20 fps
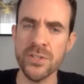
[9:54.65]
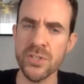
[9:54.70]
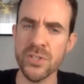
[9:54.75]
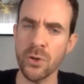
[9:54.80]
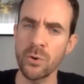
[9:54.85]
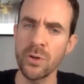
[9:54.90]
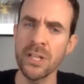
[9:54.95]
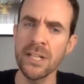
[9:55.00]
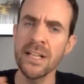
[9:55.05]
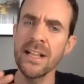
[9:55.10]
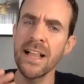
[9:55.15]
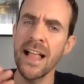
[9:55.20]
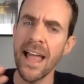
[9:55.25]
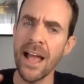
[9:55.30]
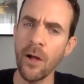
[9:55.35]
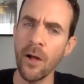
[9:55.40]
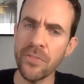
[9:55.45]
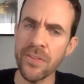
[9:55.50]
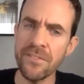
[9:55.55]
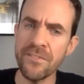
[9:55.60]
So
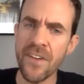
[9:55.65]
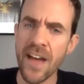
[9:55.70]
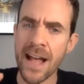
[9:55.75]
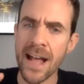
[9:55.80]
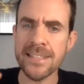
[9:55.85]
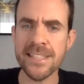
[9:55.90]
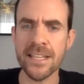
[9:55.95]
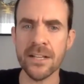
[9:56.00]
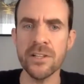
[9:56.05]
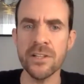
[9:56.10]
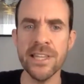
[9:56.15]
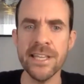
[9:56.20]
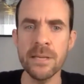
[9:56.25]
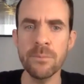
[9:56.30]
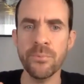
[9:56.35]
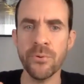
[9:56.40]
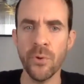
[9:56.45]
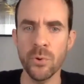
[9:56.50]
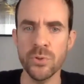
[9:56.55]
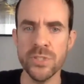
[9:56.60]
healthy fats and
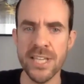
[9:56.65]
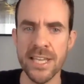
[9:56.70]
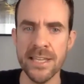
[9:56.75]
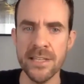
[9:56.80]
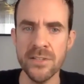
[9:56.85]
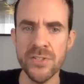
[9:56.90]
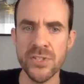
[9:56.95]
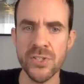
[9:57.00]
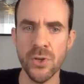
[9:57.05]
clean proteins.